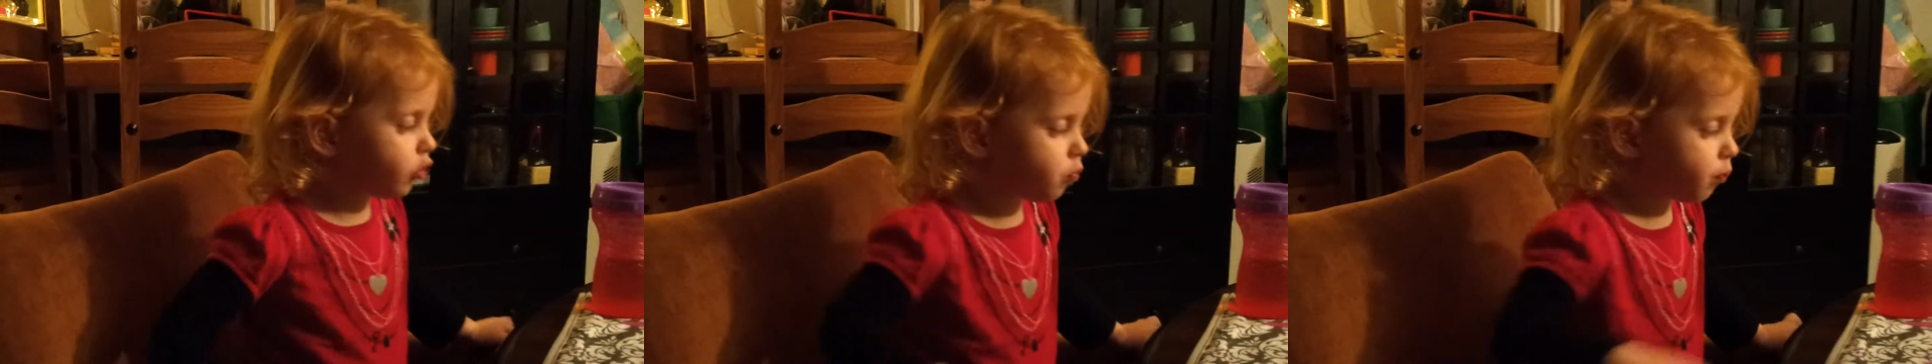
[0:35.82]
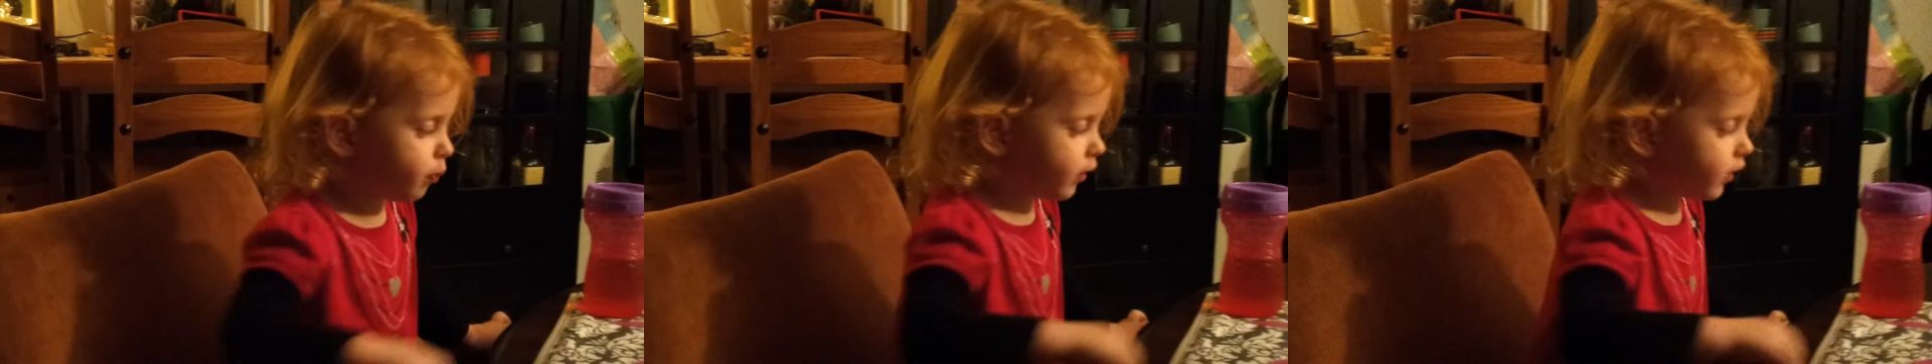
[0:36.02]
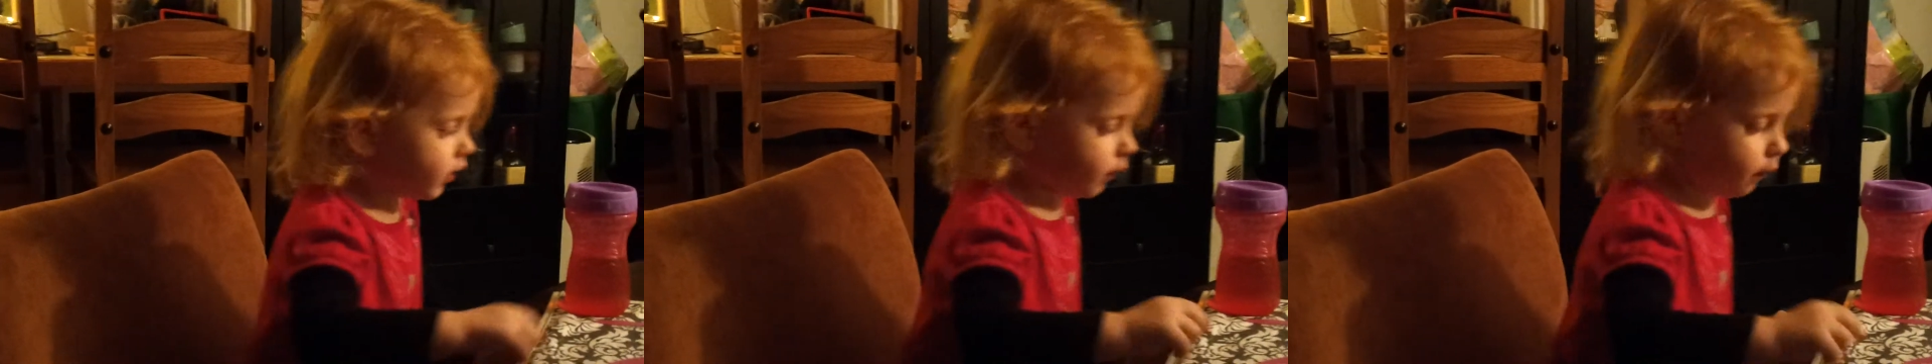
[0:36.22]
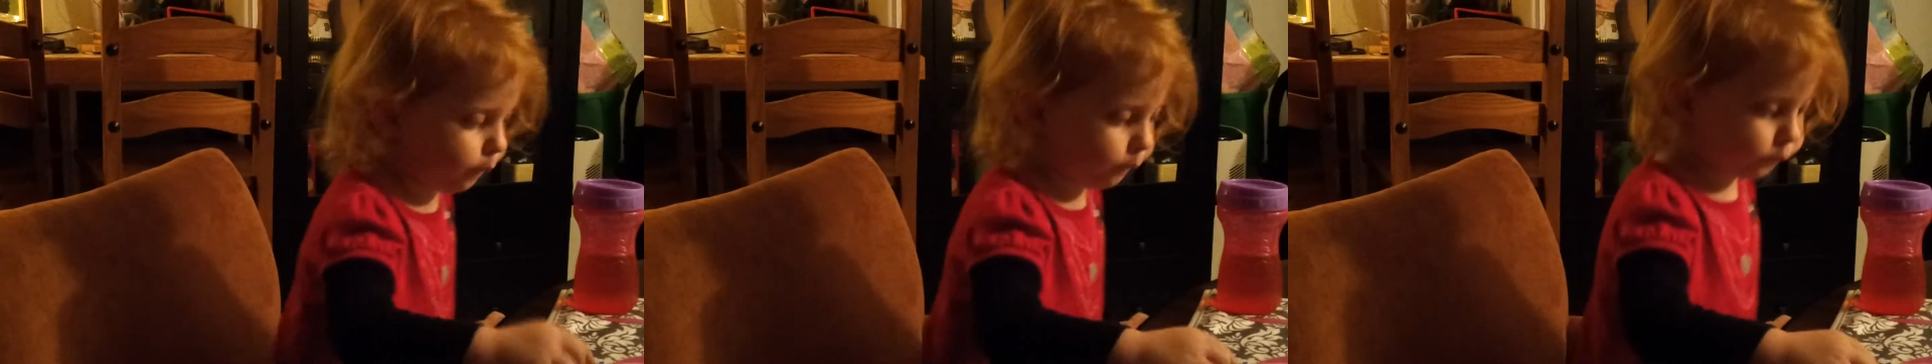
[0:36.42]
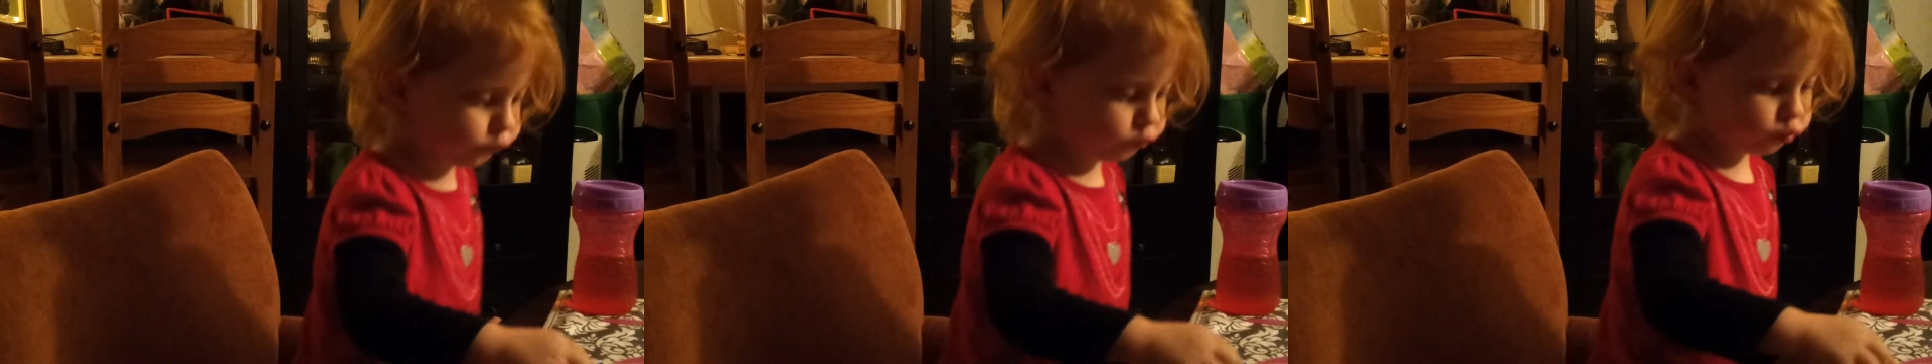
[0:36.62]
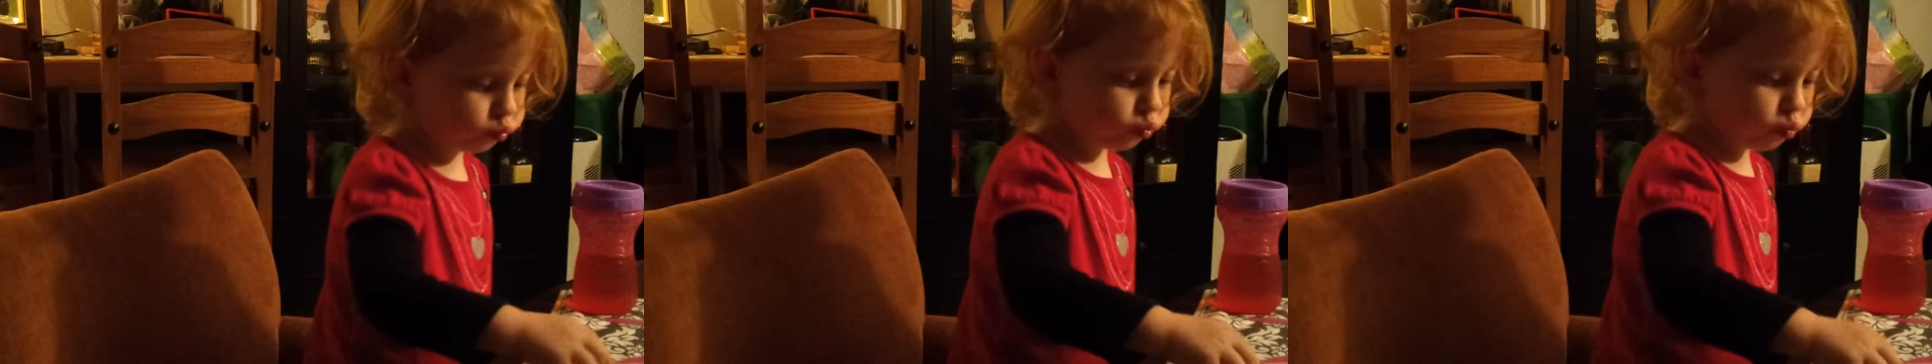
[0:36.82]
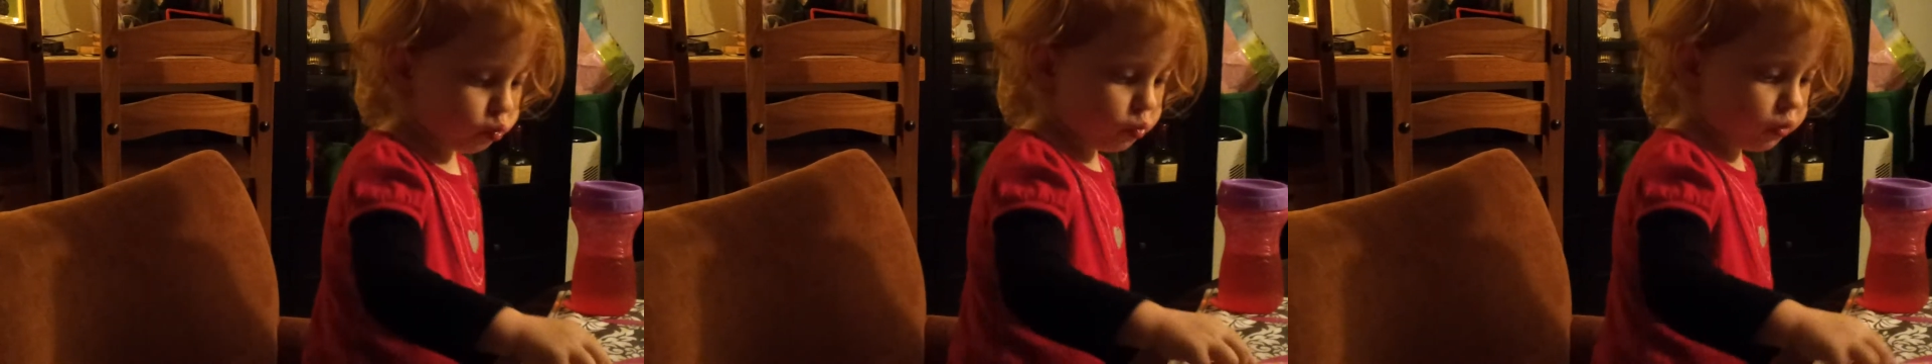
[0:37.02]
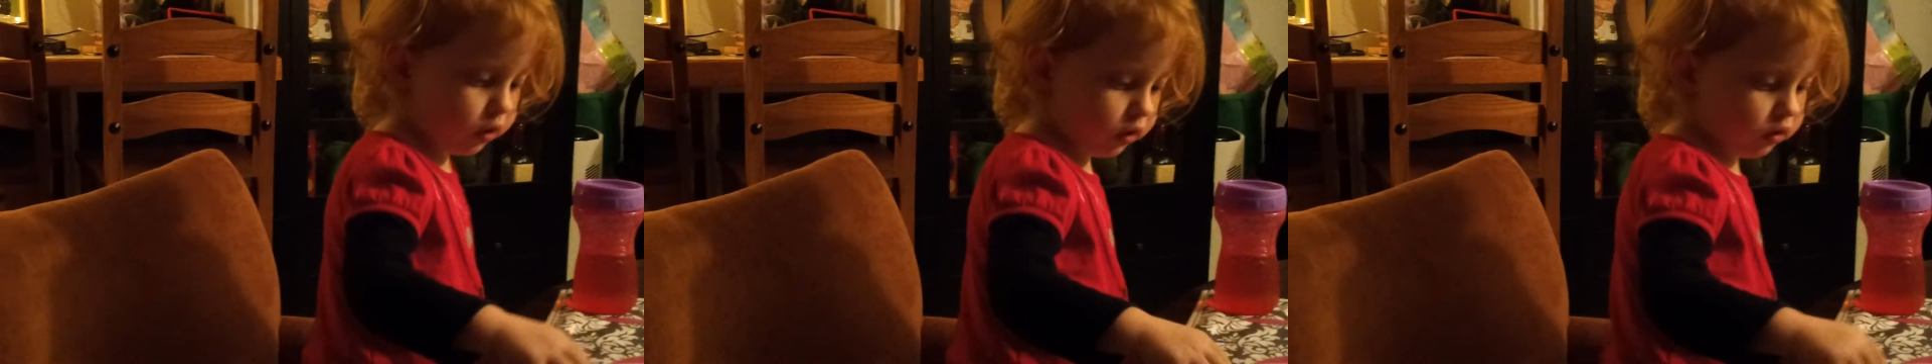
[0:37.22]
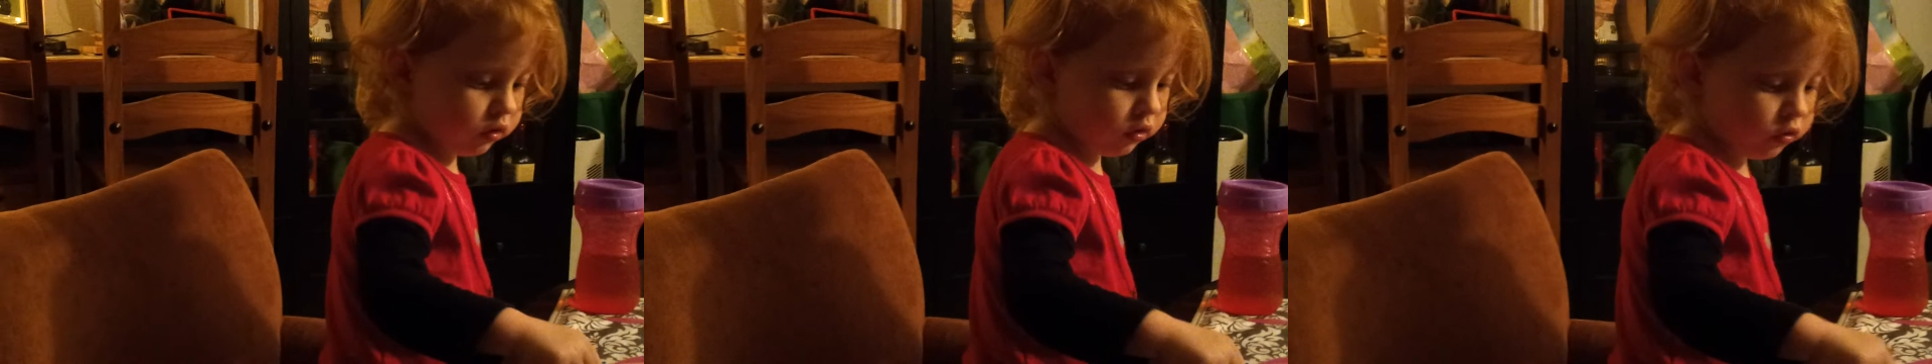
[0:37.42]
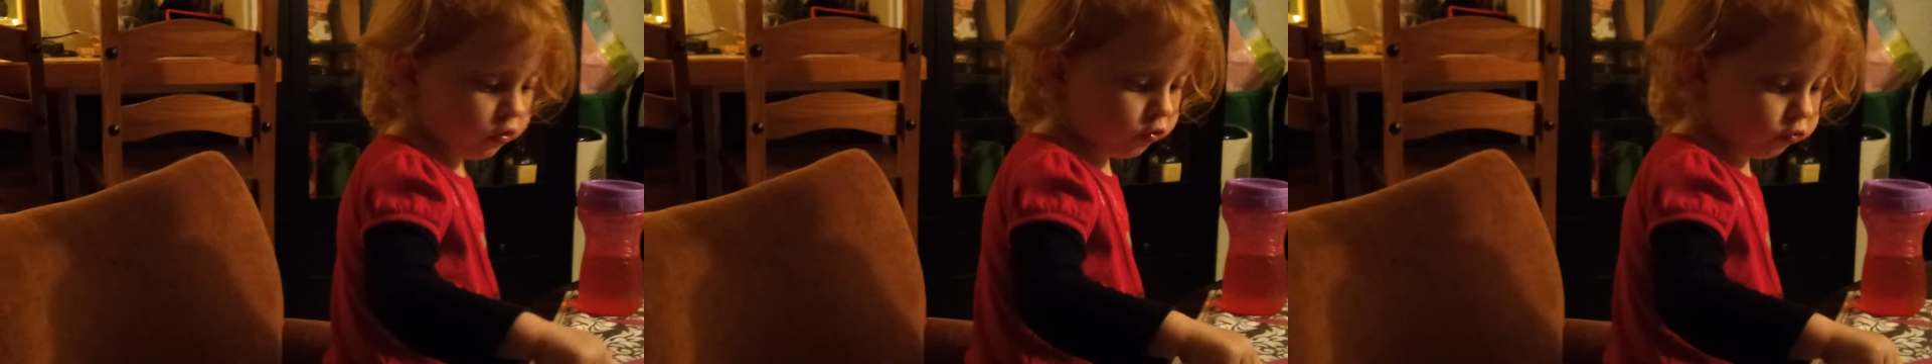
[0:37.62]
so what are you eating?
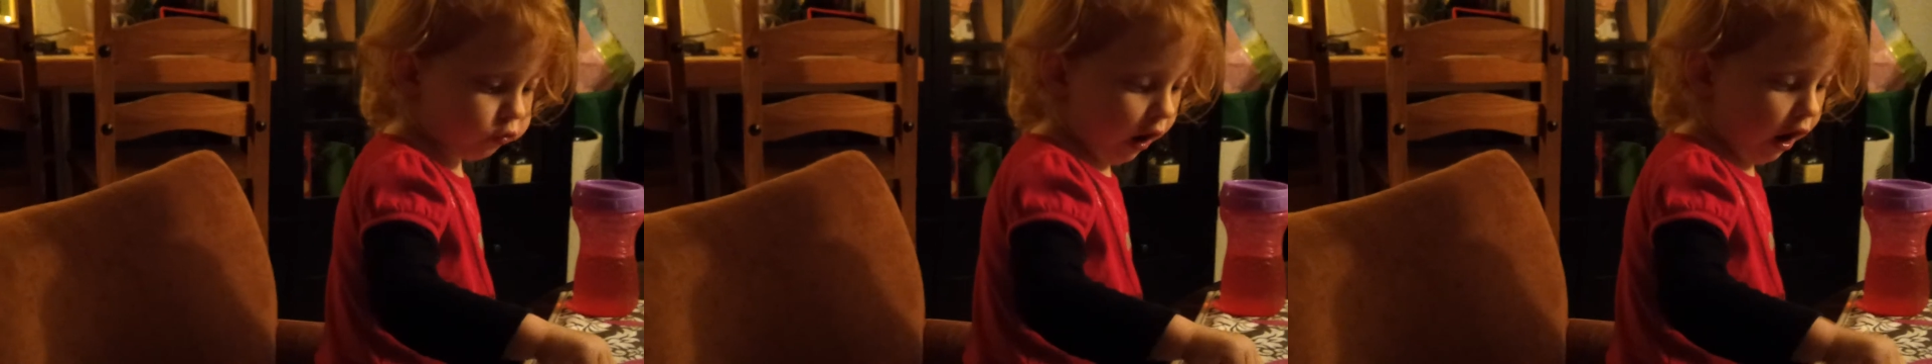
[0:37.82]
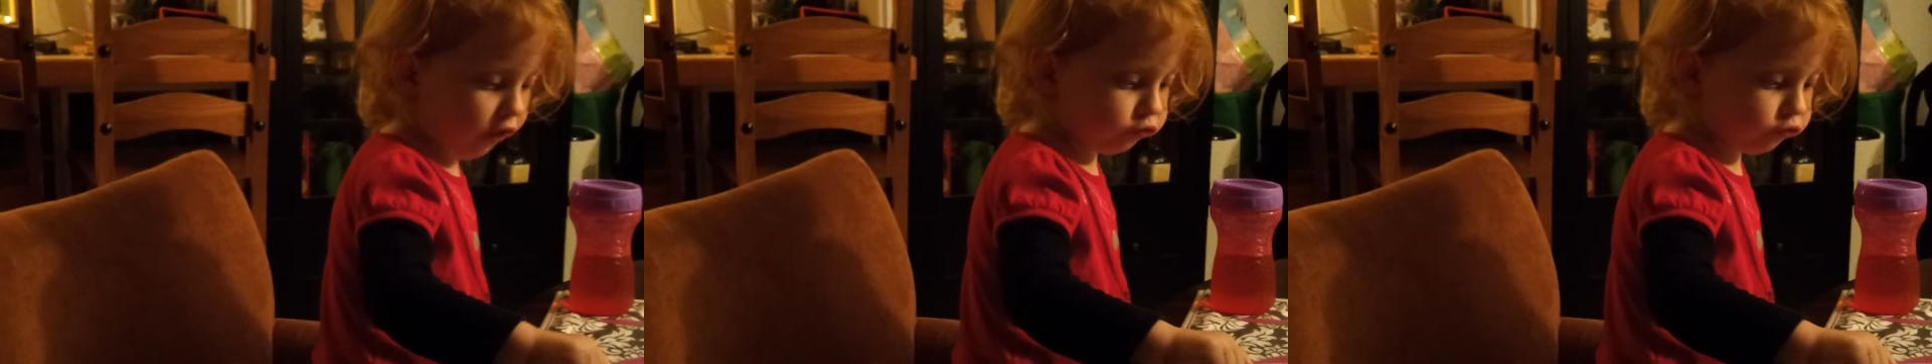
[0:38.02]
French